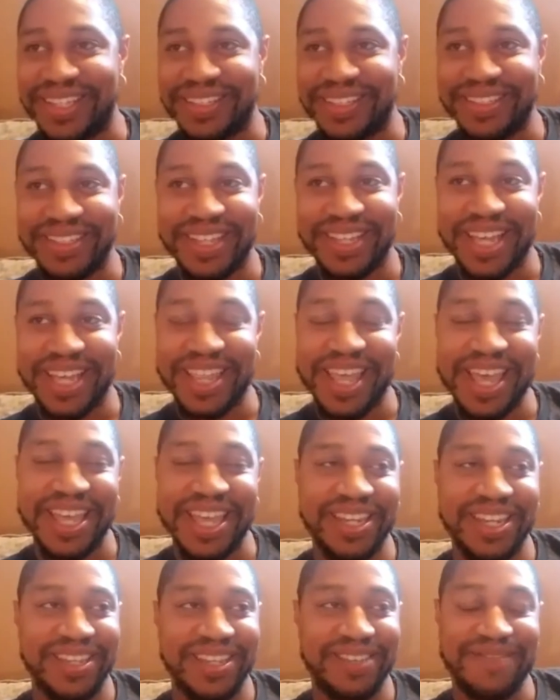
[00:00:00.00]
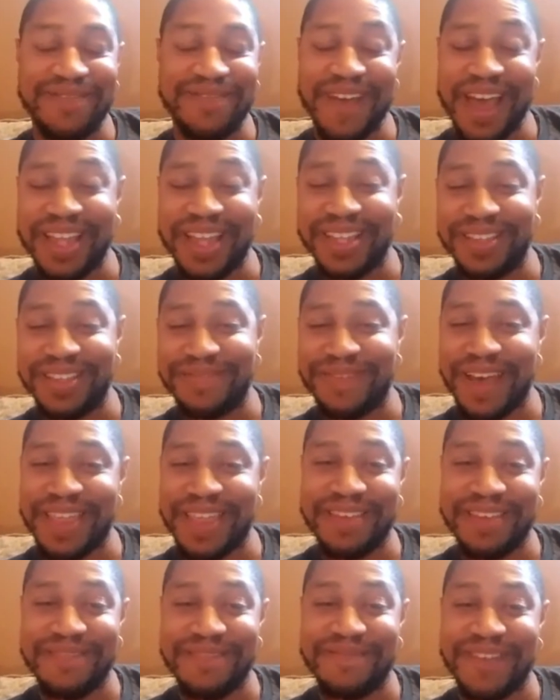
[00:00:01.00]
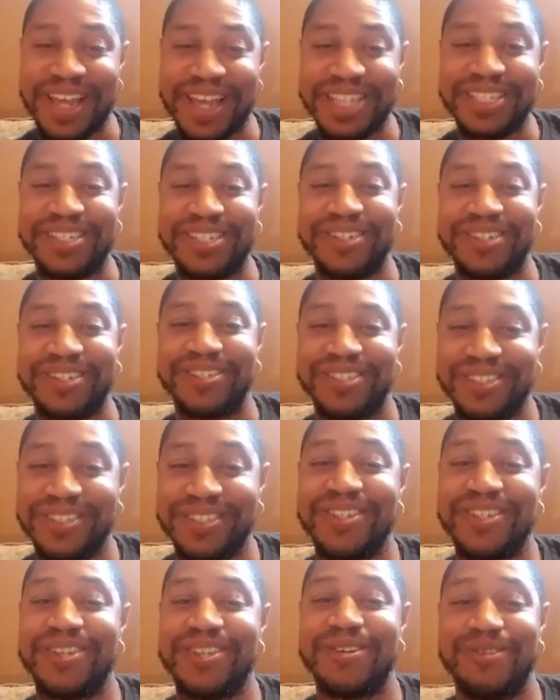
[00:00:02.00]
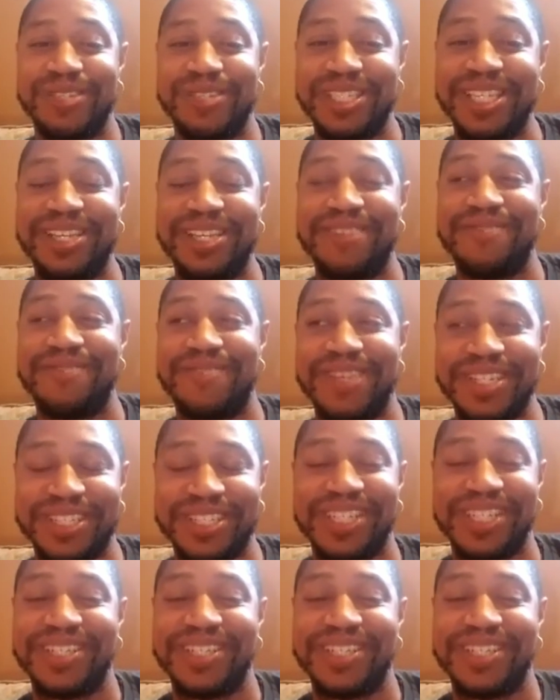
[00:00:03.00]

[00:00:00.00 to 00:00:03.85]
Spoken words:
then you find the investors who see your vision.